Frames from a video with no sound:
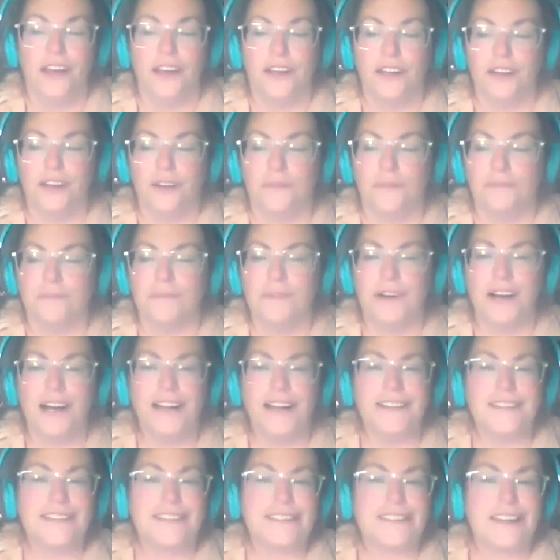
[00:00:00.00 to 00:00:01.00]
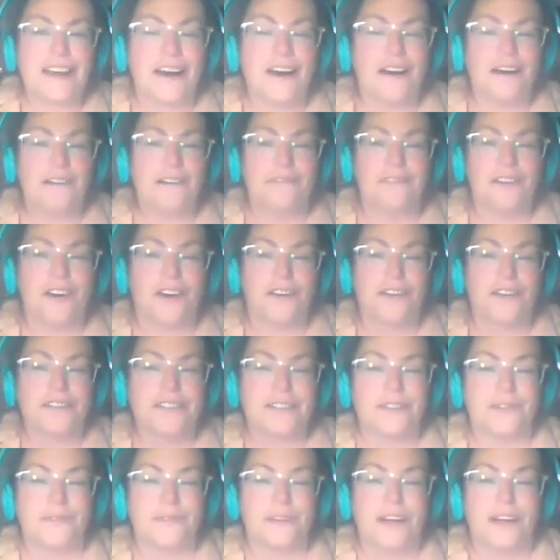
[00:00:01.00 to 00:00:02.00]
months of
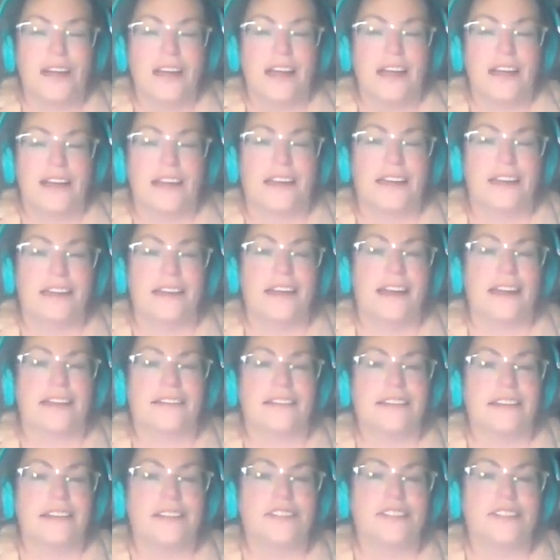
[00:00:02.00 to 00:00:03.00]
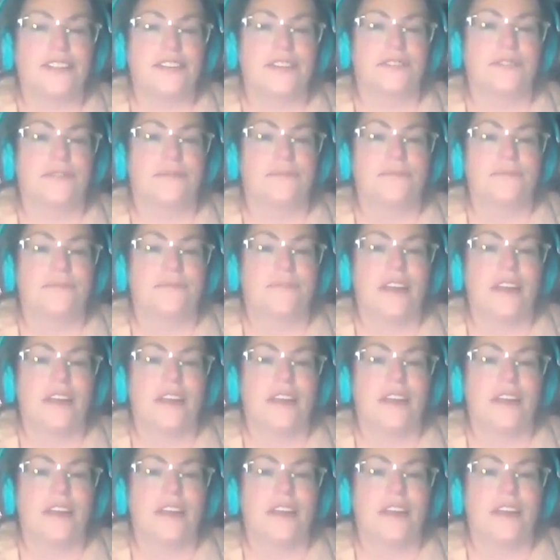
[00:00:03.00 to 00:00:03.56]
also connecting to.